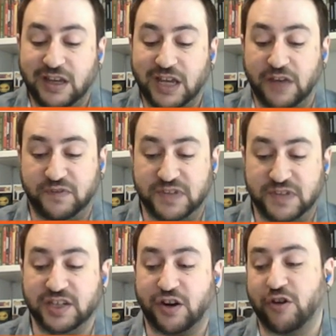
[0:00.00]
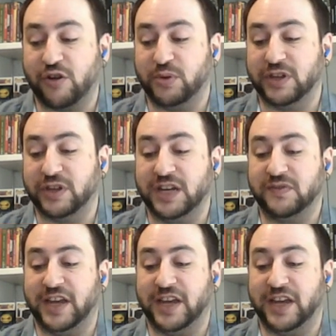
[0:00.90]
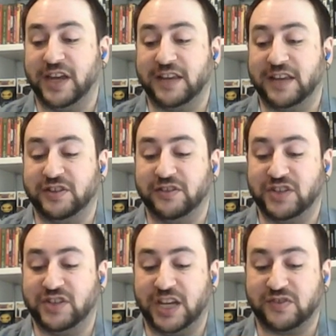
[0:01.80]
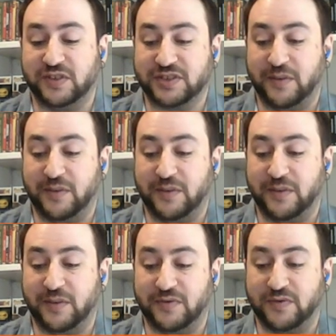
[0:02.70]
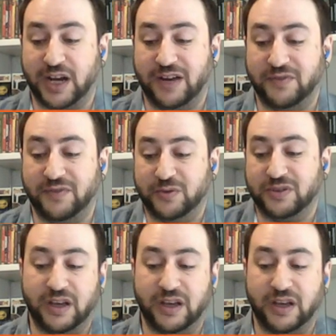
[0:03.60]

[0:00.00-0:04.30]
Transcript: if Dixie Carter believes that there's still a chance for this company to survive, don't